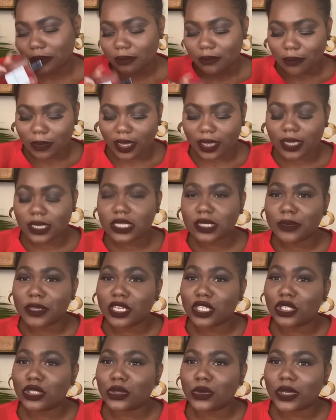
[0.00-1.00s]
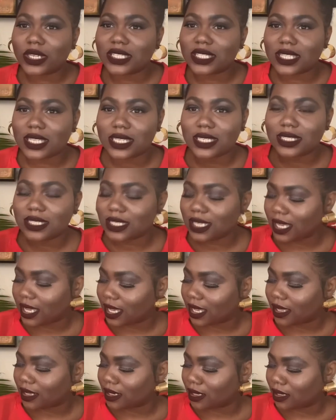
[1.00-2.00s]
My husband enjoys this,
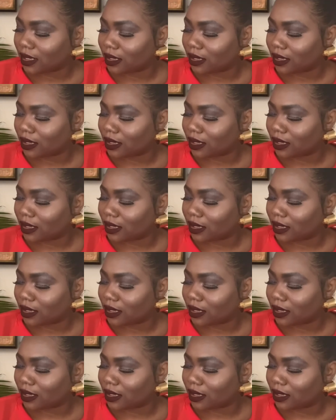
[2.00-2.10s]
and